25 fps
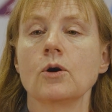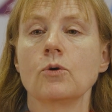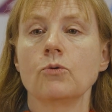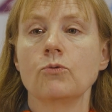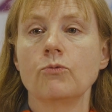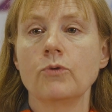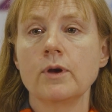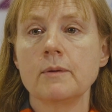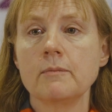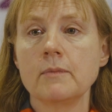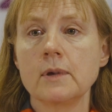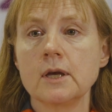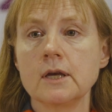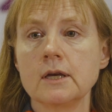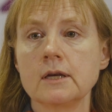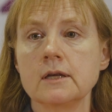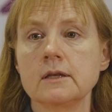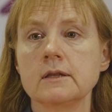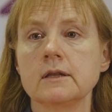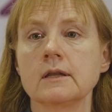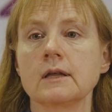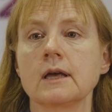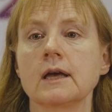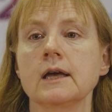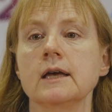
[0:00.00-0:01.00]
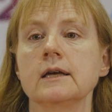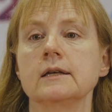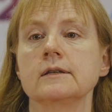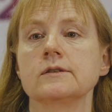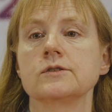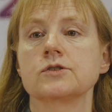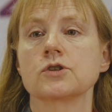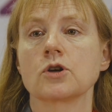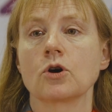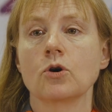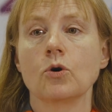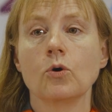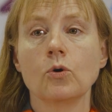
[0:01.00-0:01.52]
women
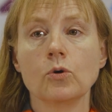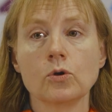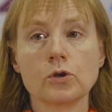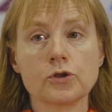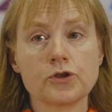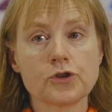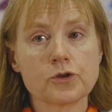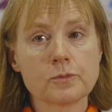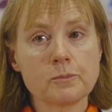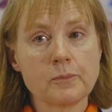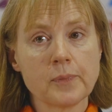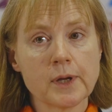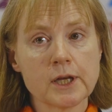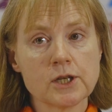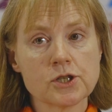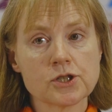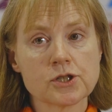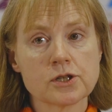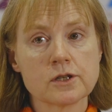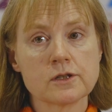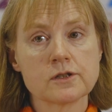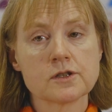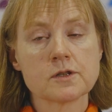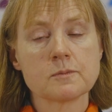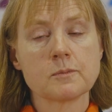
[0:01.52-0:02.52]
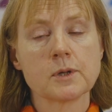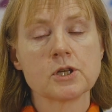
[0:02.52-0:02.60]
and older patients,